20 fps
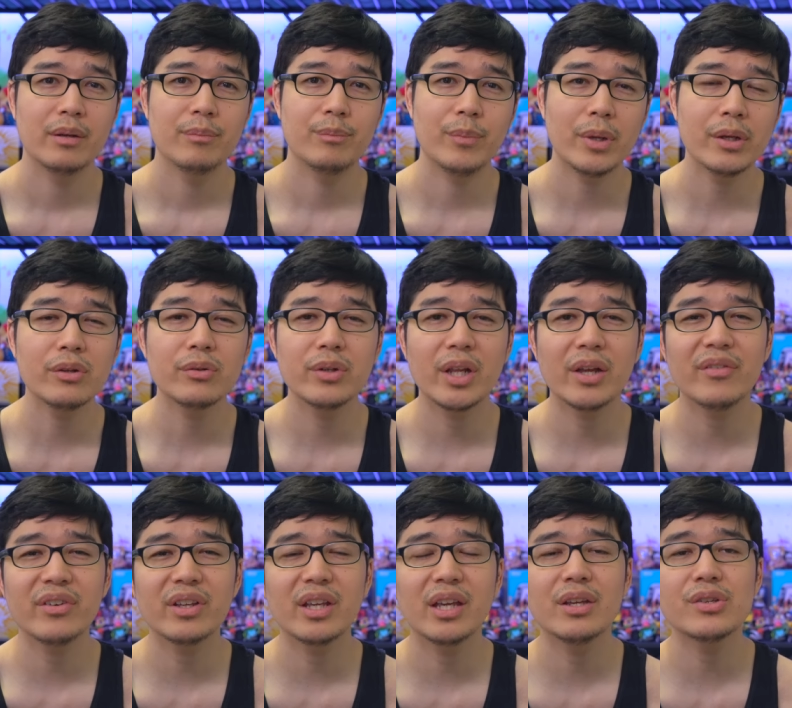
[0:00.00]
menu
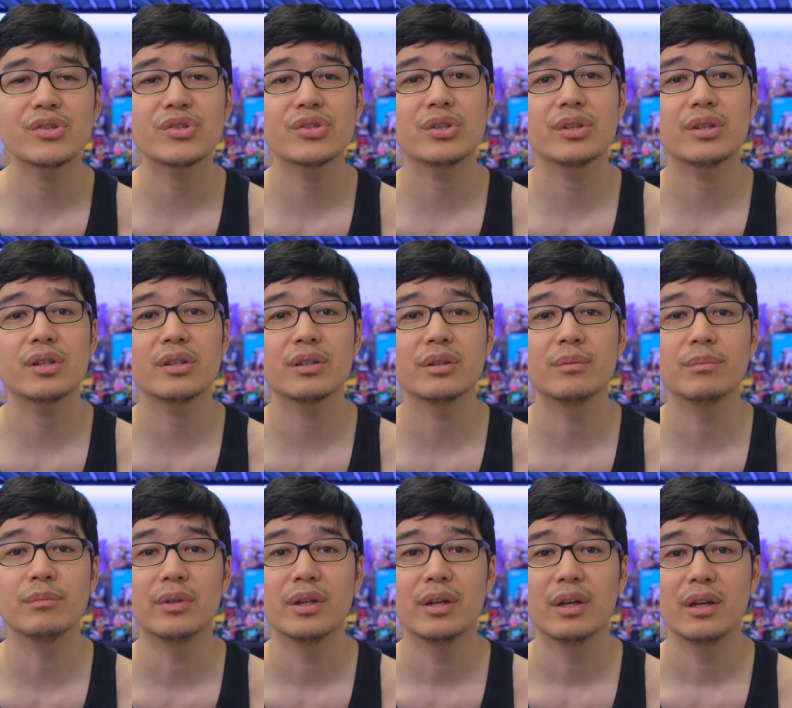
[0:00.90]
navigation,
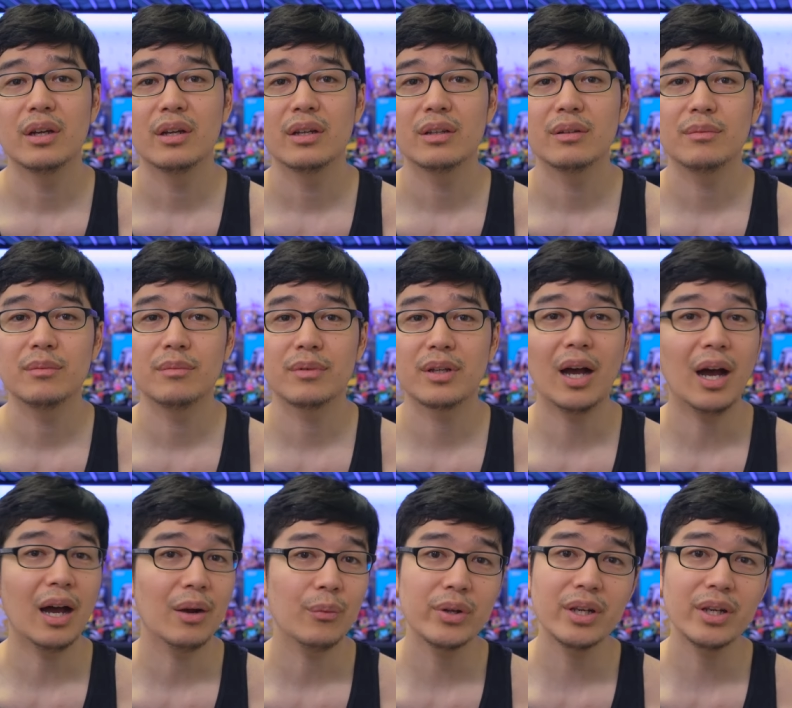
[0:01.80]
and God,